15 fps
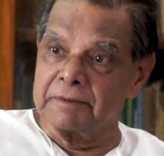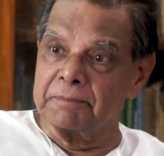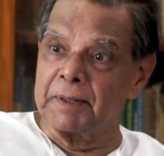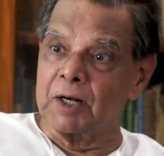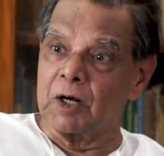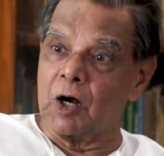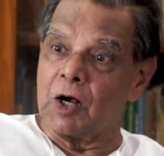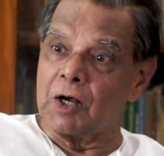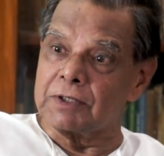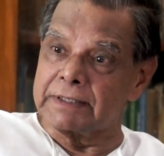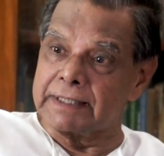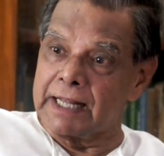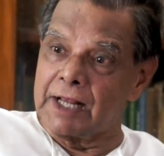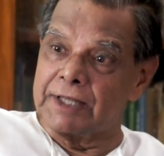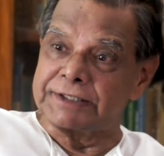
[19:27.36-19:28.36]

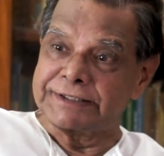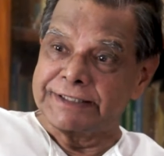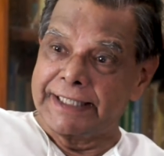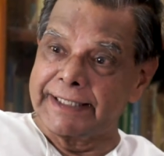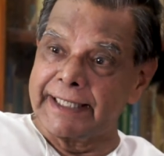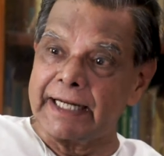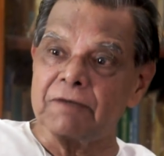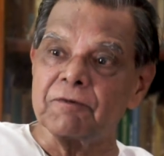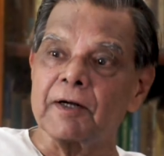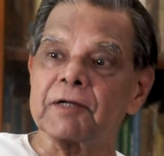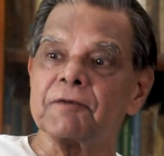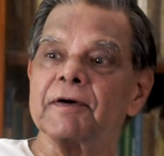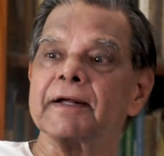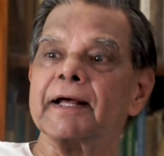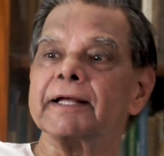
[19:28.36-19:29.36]
Because they have seeded
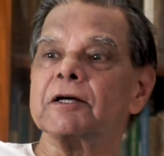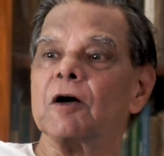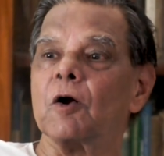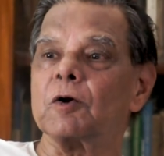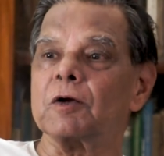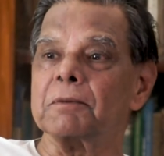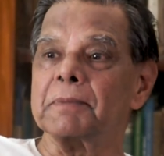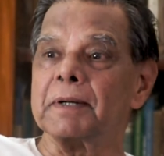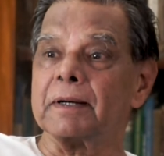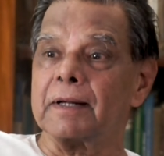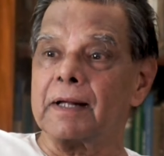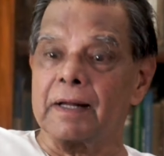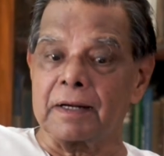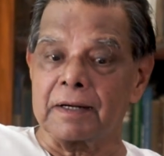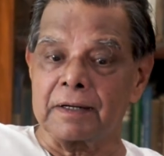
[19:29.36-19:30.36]
whatever has got to be
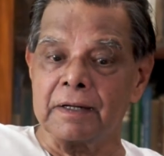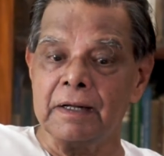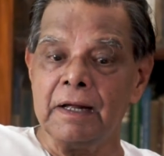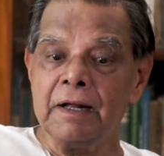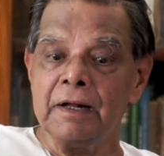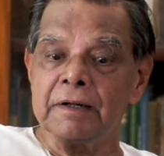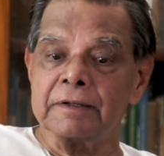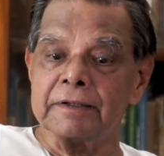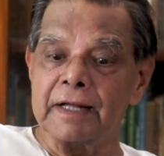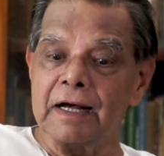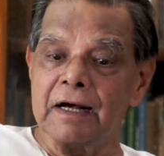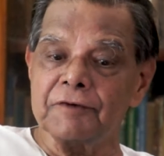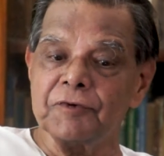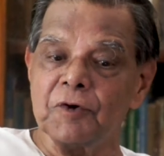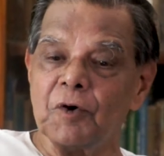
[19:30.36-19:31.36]
done,
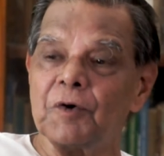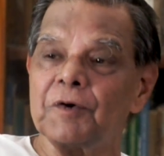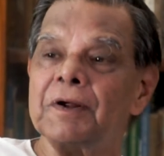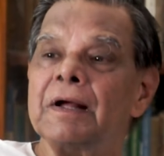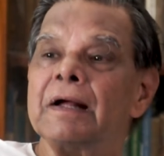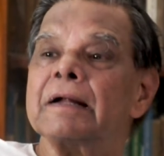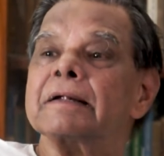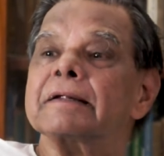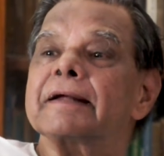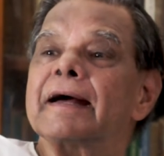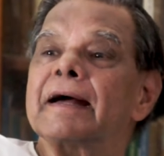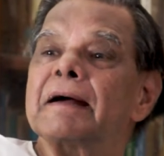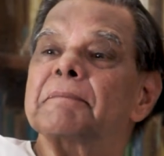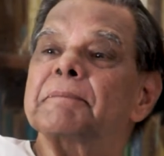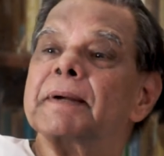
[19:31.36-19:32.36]
therefore
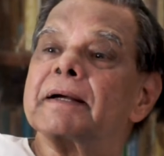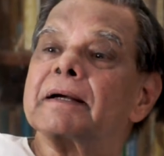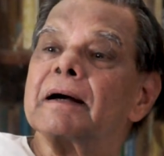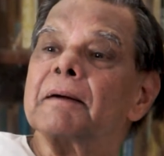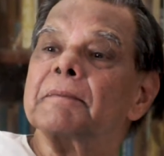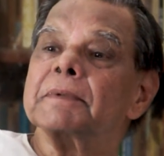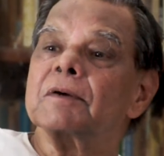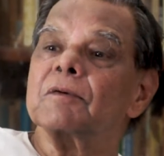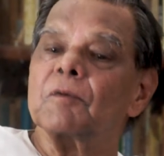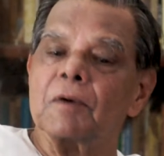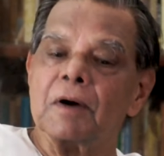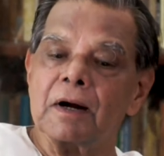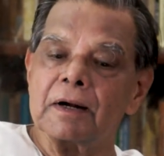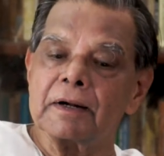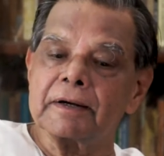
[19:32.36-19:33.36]
they become the
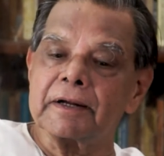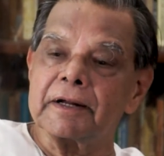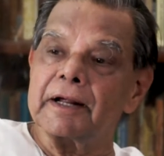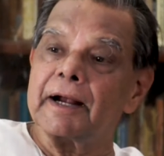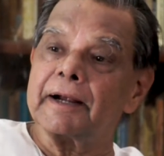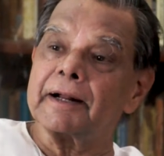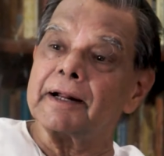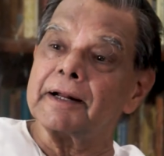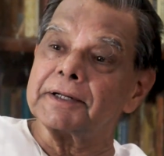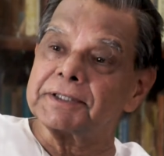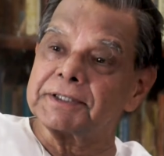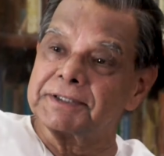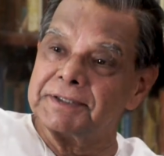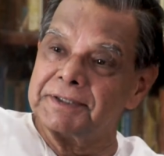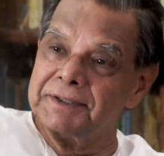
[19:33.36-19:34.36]
world
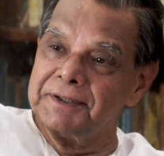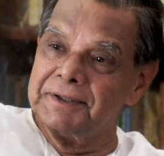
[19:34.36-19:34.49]
creators.